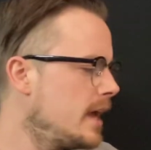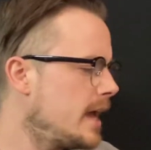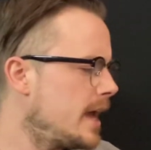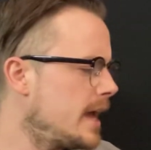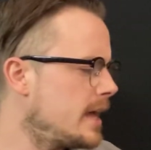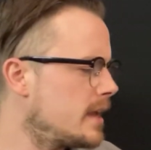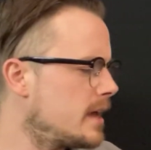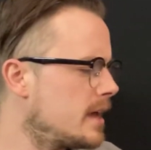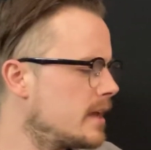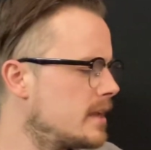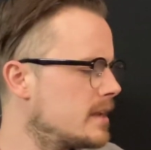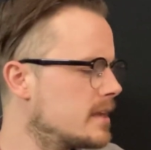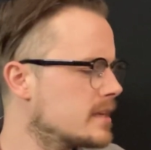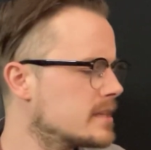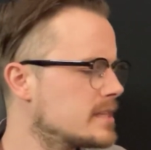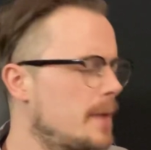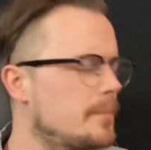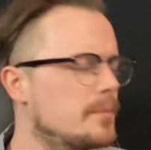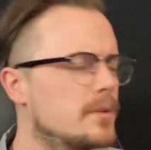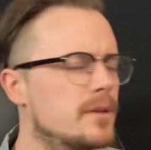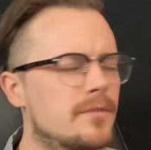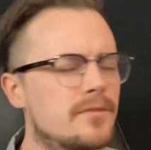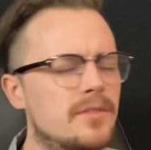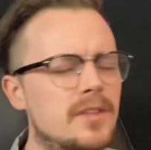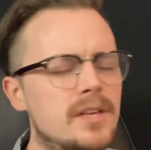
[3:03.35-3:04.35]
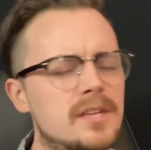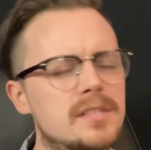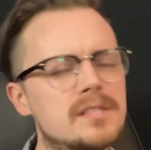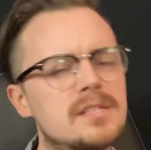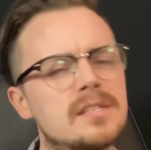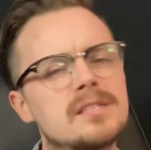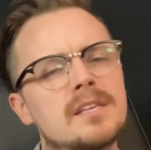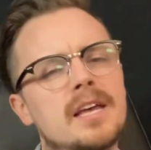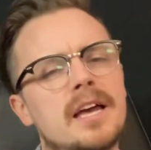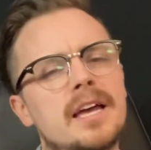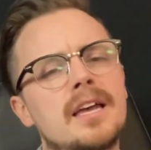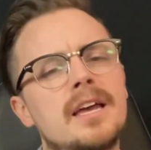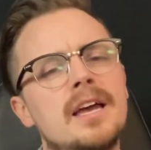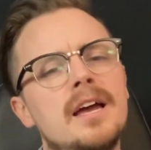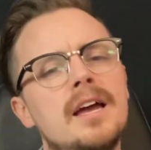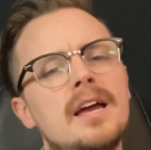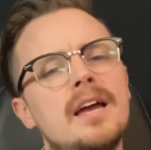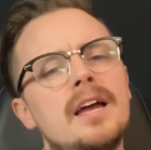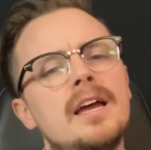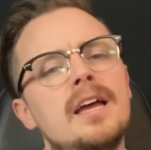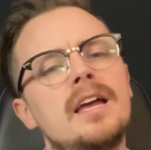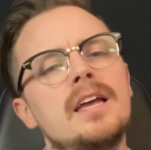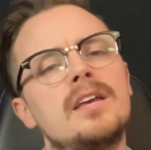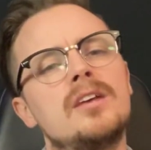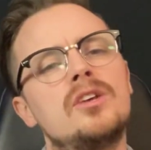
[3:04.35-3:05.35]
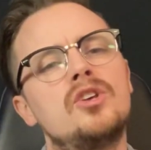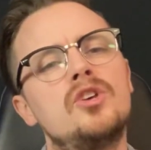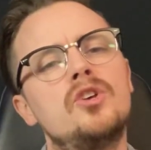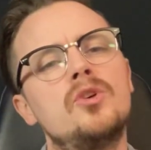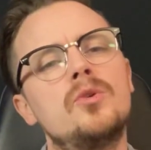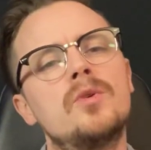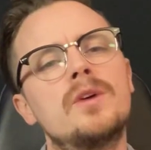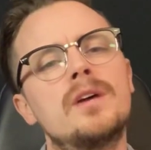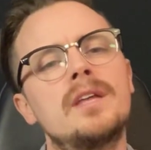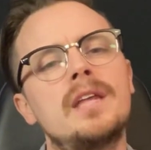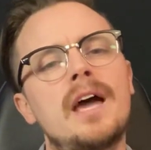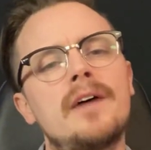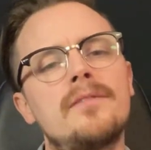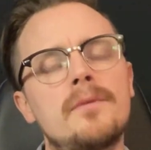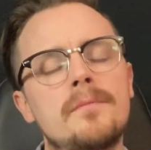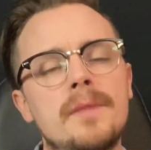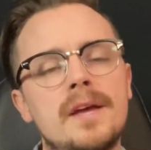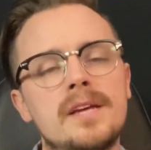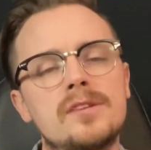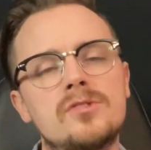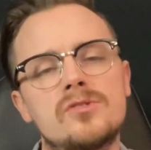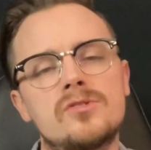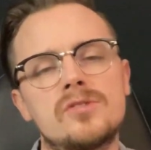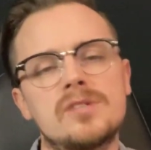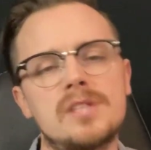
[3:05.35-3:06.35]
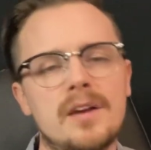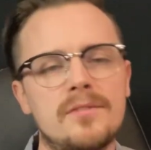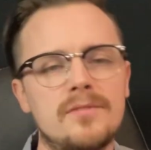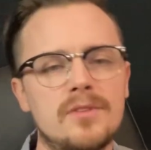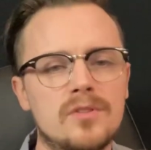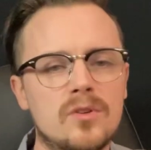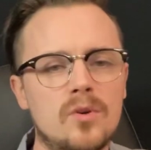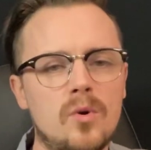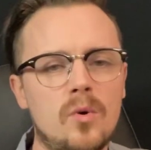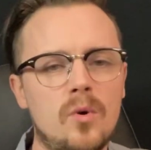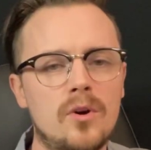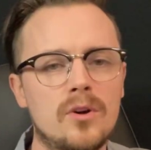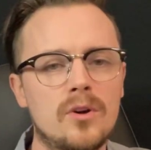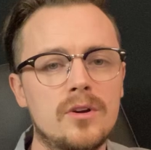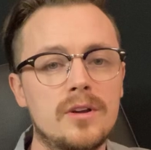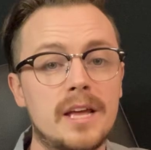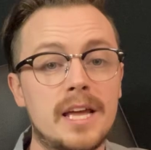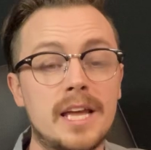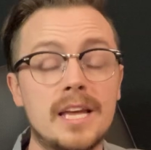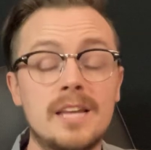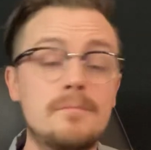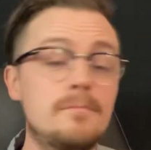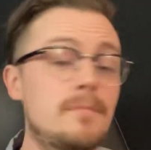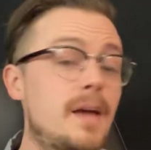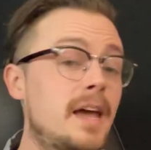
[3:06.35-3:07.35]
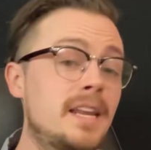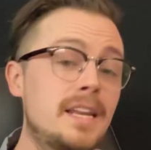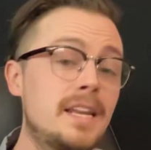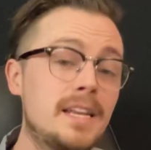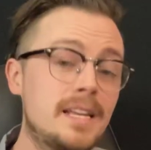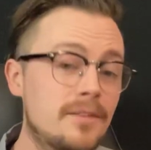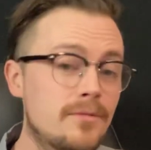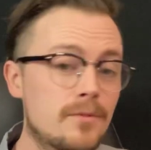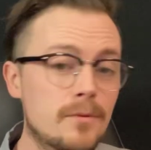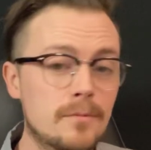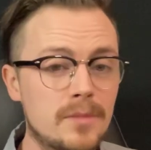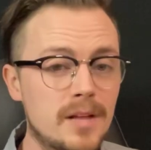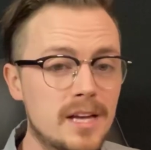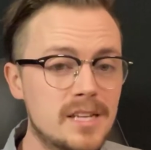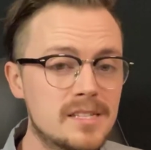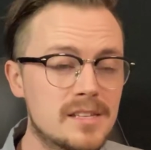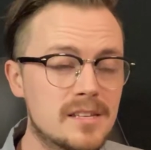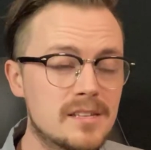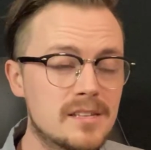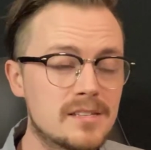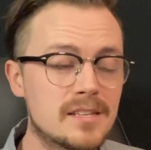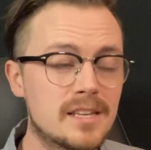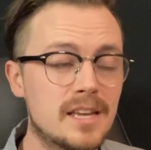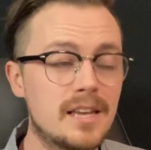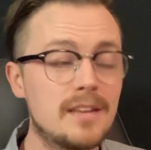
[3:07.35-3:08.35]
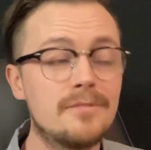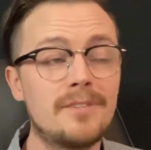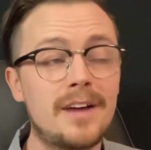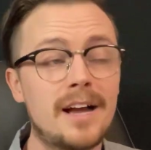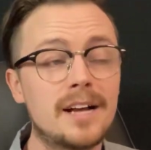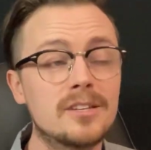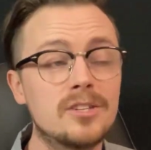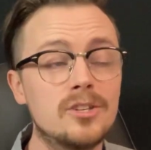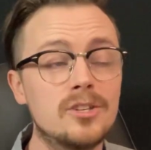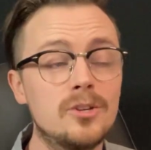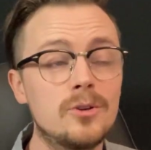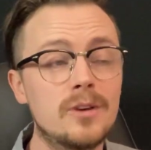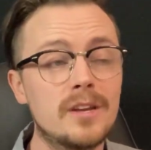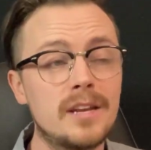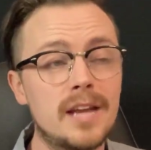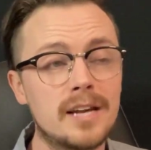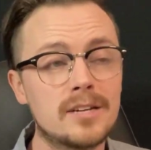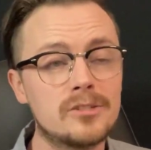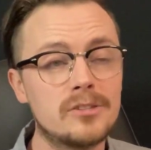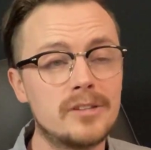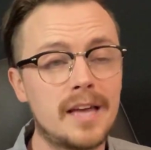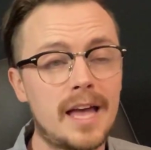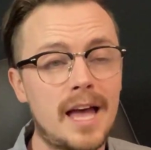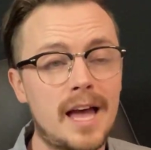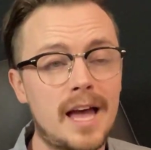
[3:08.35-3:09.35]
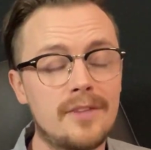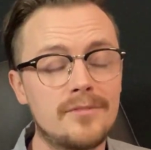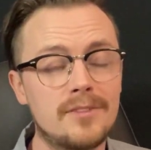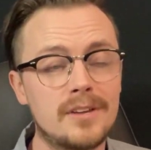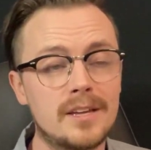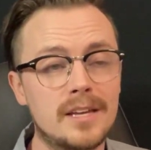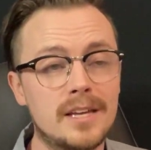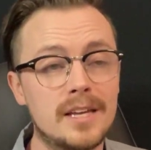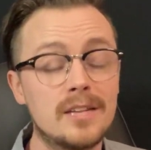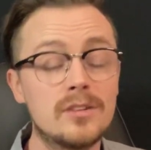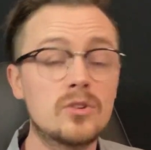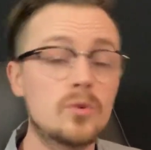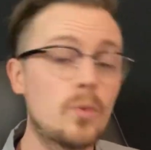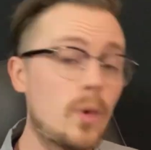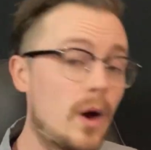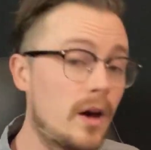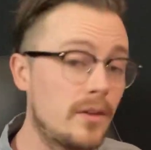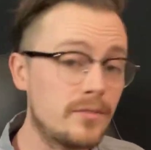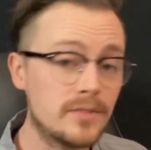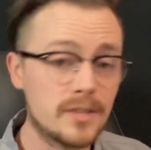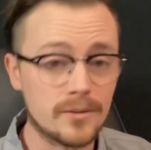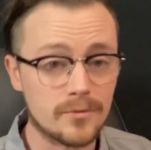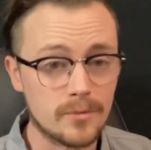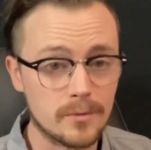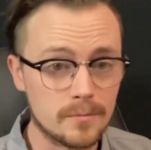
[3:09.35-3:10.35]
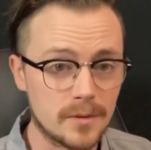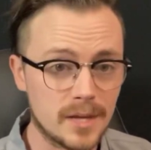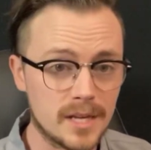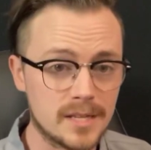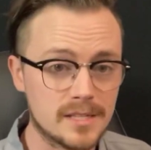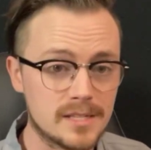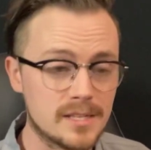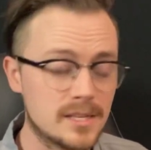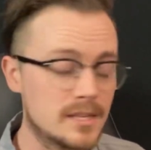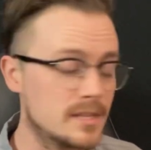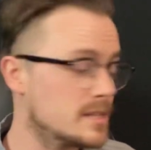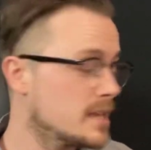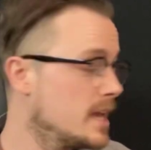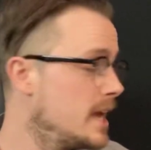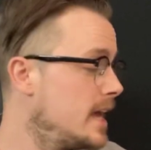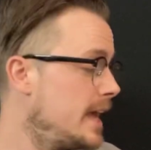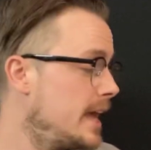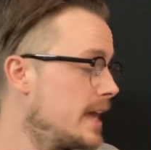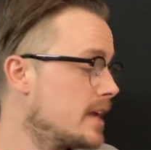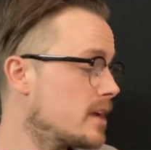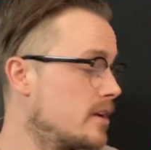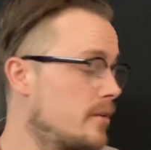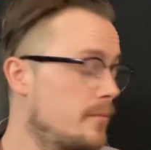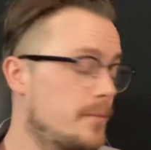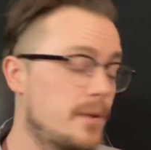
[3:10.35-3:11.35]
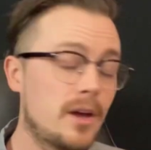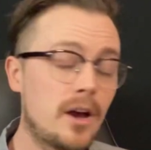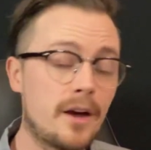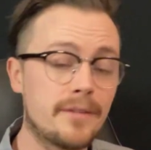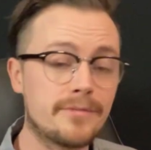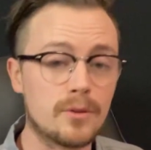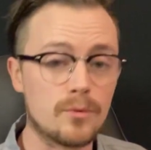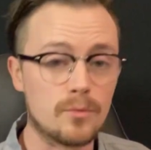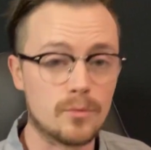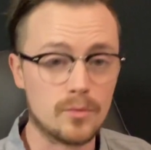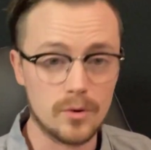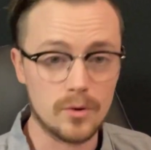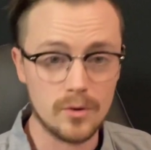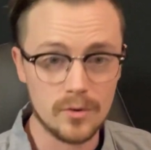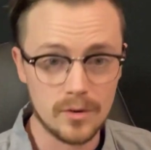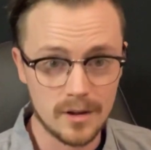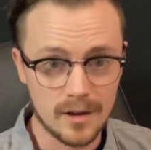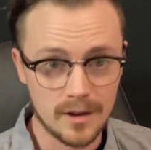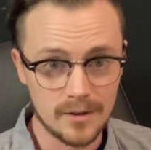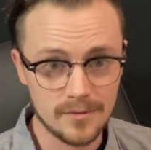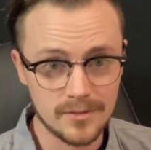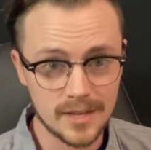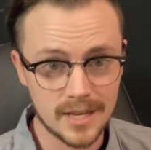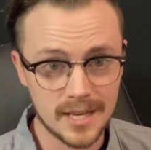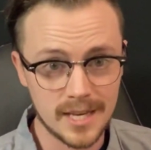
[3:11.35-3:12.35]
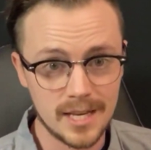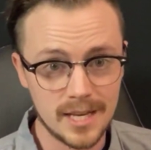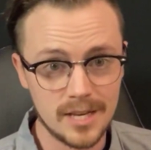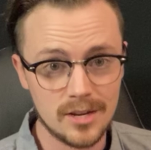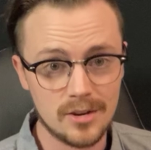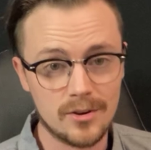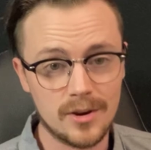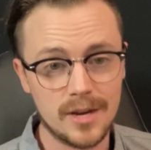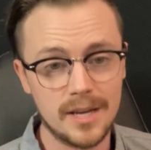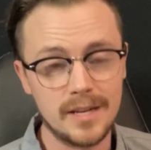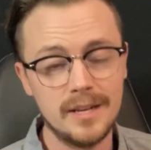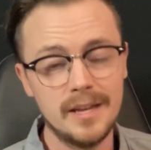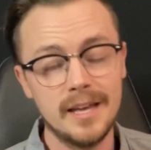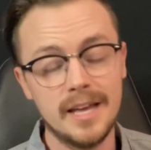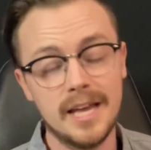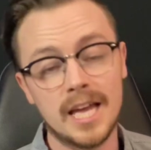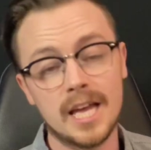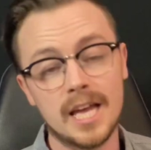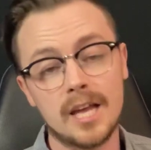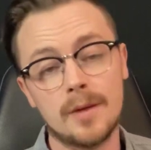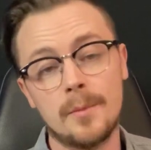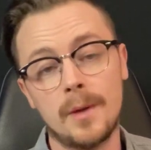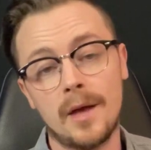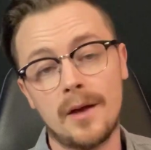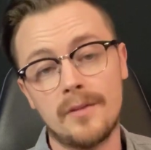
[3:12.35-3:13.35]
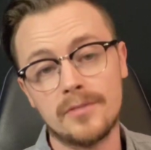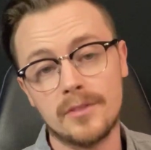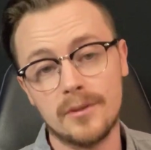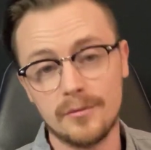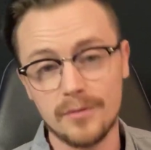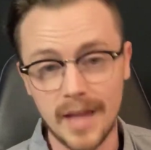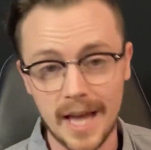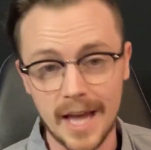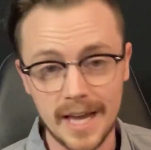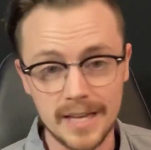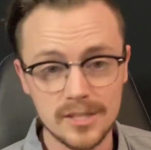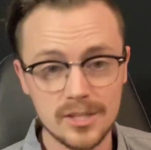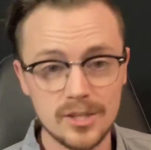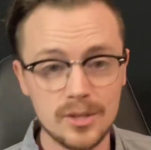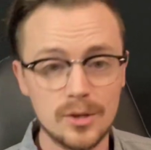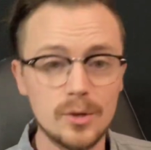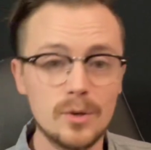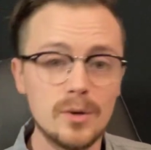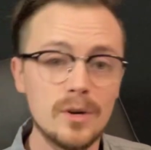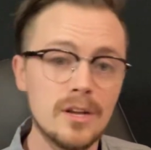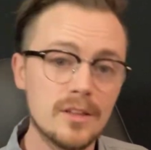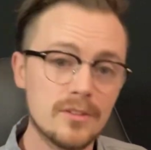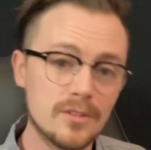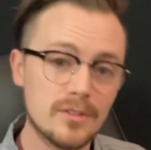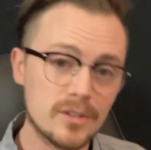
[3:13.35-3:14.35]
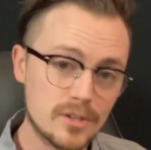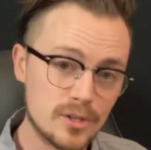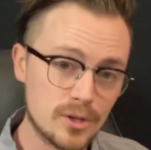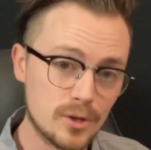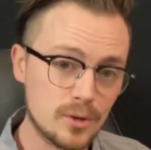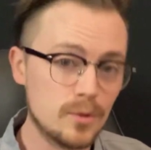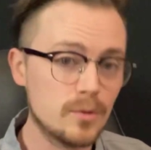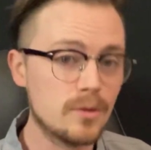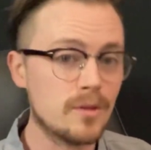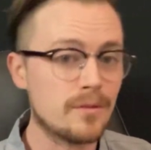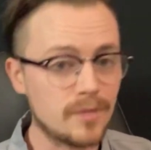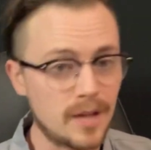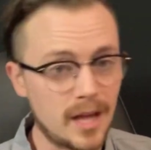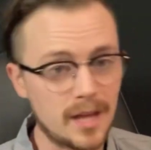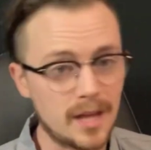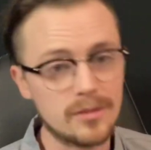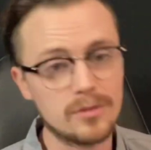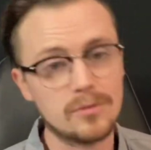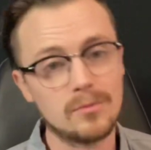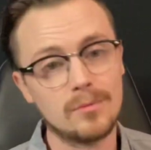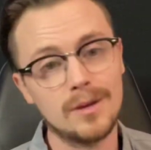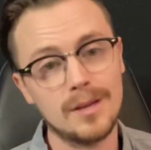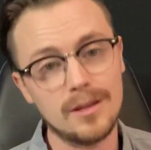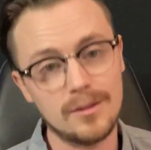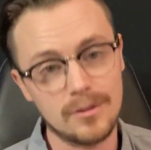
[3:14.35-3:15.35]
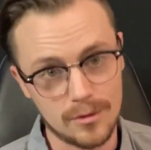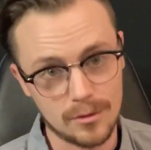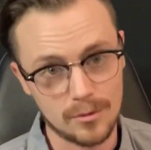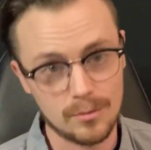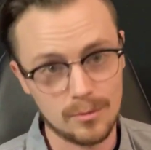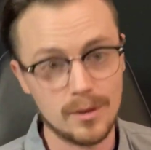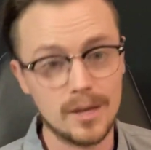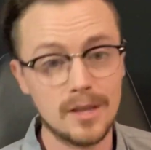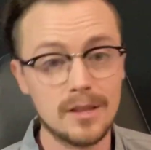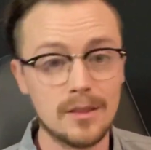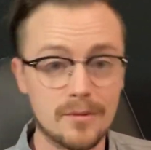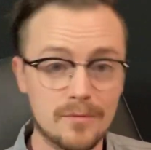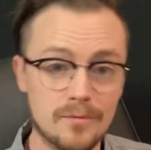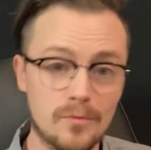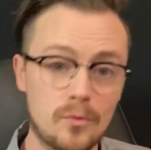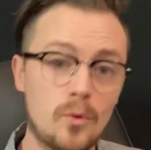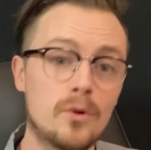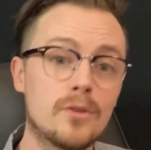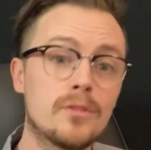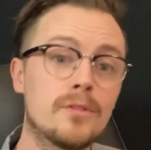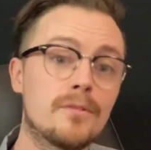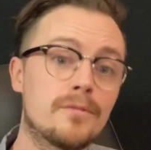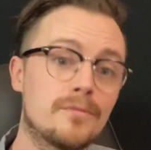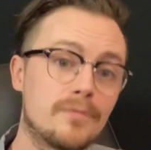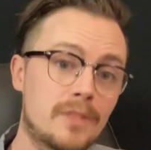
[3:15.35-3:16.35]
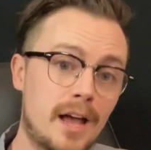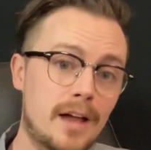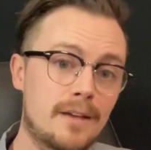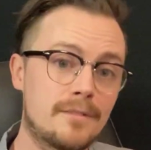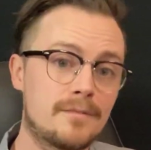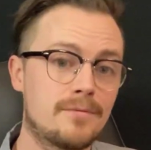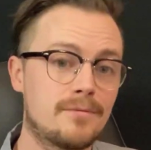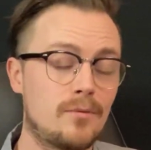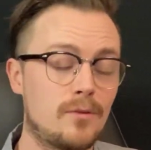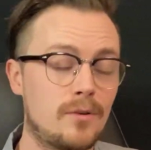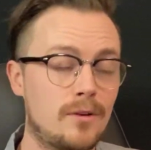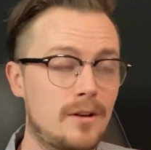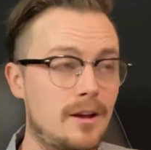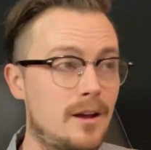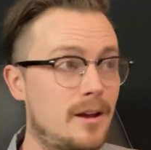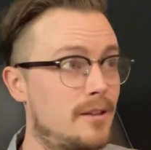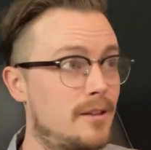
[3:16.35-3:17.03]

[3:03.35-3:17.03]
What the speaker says: And an example of this is like, you can have a major 7th chord in many different places. In fact, you can actually have it in 12 different places. It could be off the root of the key you're in. It could be off the flat 2, the flat 3, the 3, the 4, the flat 5,